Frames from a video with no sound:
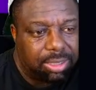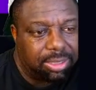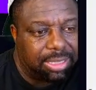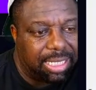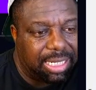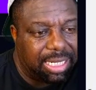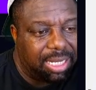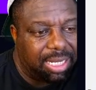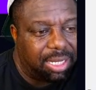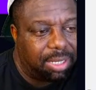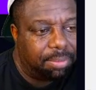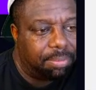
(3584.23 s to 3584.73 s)

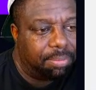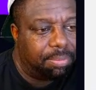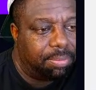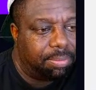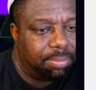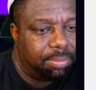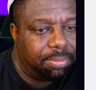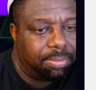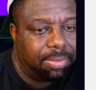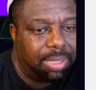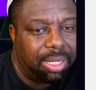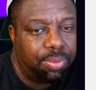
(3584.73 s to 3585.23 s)
Damn.
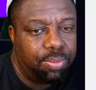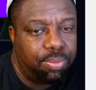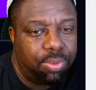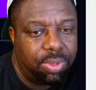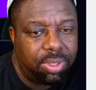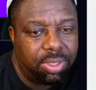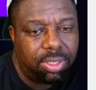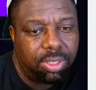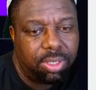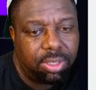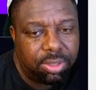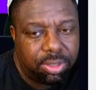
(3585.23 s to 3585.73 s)
I
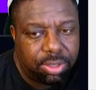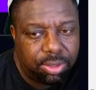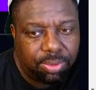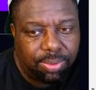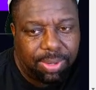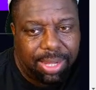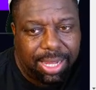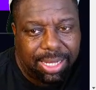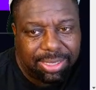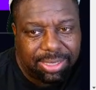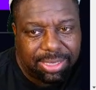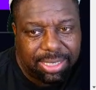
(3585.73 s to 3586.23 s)
wonder,
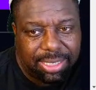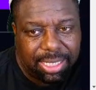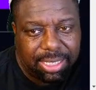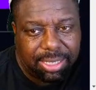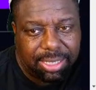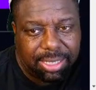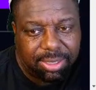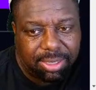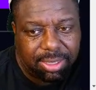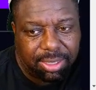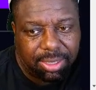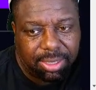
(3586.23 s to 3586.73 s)
do I take
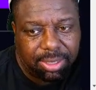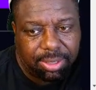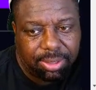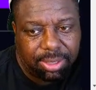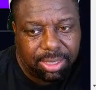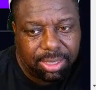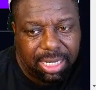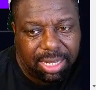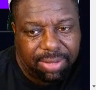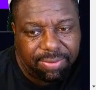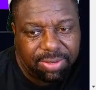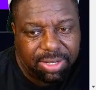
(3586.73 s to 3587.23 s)
the
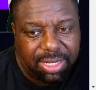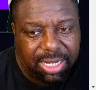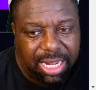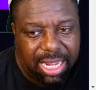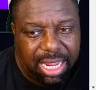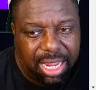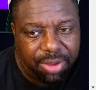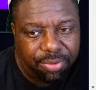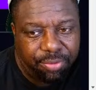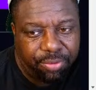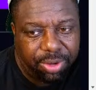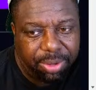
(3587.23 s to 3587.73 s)
11 and a
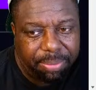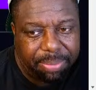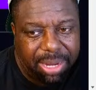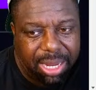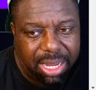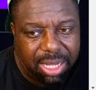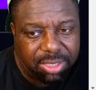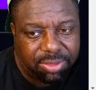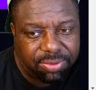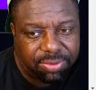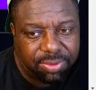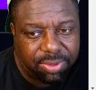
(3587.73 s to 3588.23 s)
half
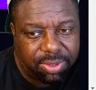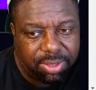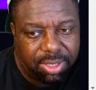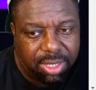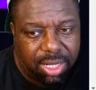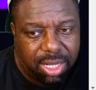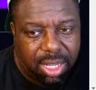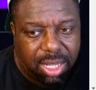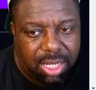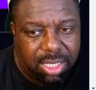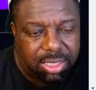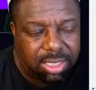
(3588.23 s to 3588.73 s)
rebounds for
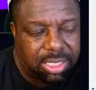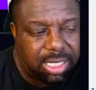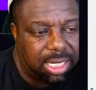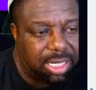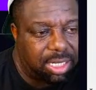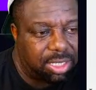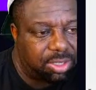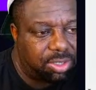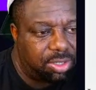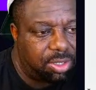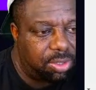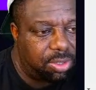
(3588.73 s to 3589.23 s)

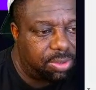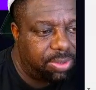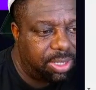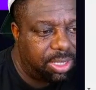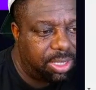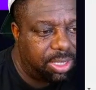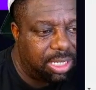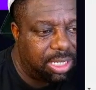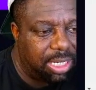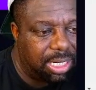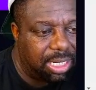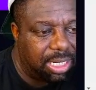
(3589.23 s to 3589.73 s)
Jalen
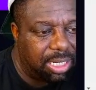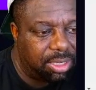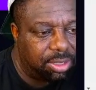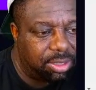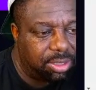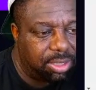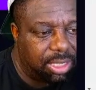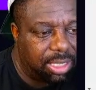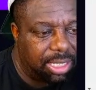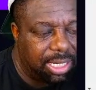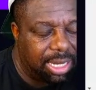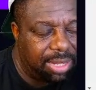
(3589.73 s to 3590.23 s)
Duran and
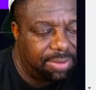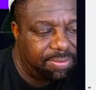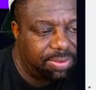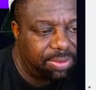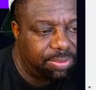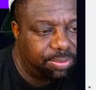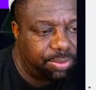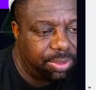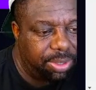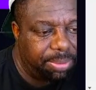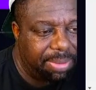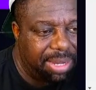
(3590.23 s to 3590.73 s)

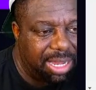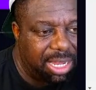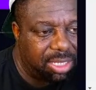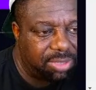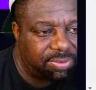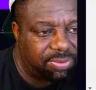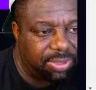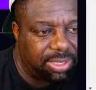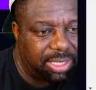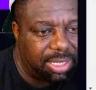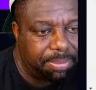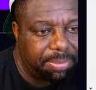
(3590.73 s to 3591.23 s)
11
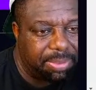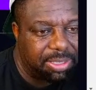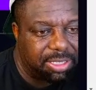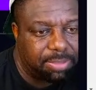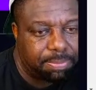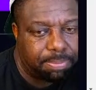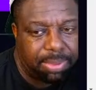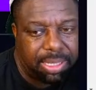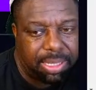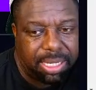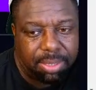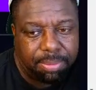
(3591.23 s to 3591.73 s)
rebounds for him and
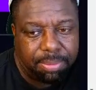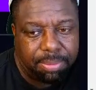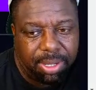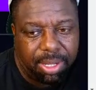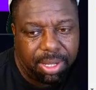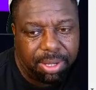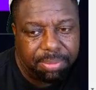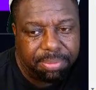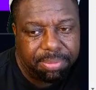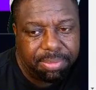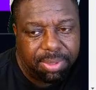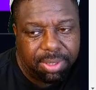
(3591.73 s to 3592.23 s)
split them
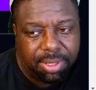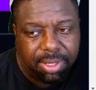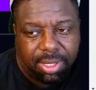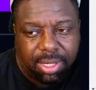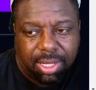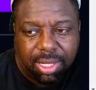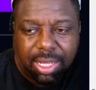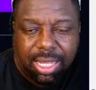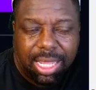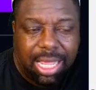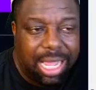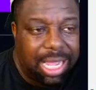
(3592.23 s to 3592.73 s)
up?
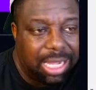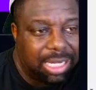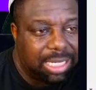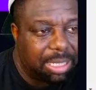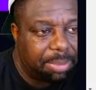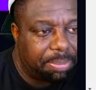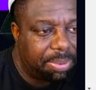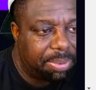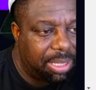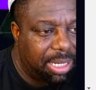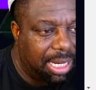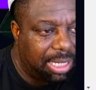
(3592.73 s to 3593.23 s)
I'll
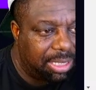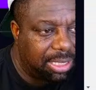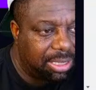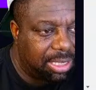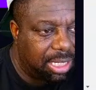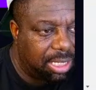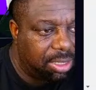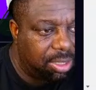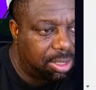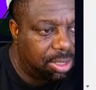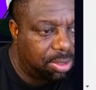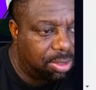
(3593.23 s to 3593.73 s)
keep it like
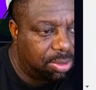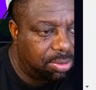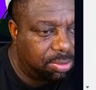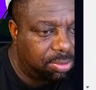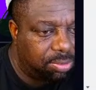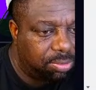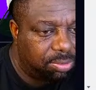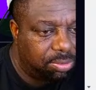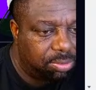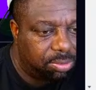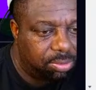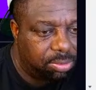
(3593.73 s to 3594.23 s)
that, though.
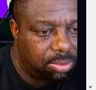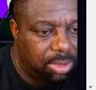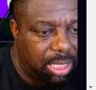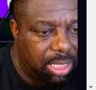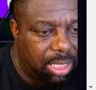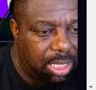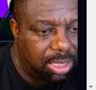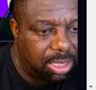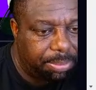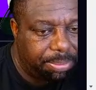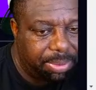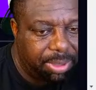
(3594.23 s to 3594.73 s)

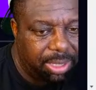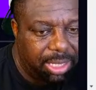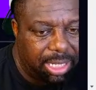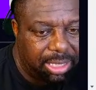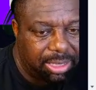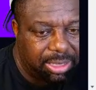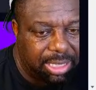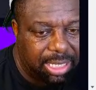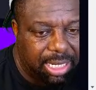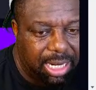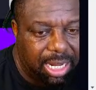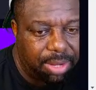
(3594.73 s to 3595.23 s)
I'll keep it
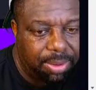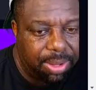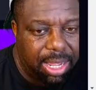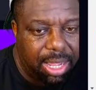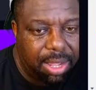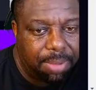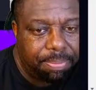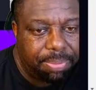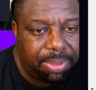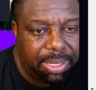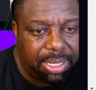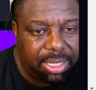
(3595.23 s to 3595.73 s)
like that.
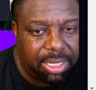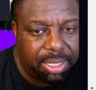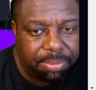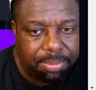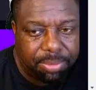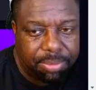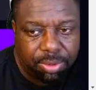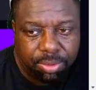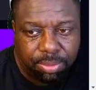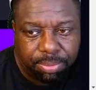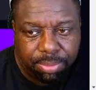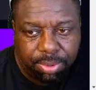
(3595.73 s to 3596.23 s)
I'll play
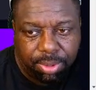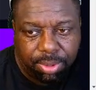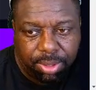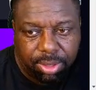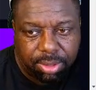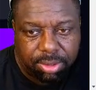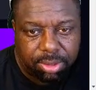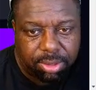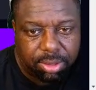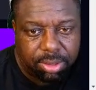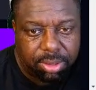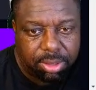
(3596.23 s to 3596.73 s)
them on the
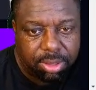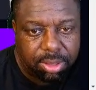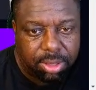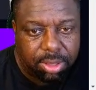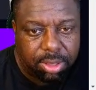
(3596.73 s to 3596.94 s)
books.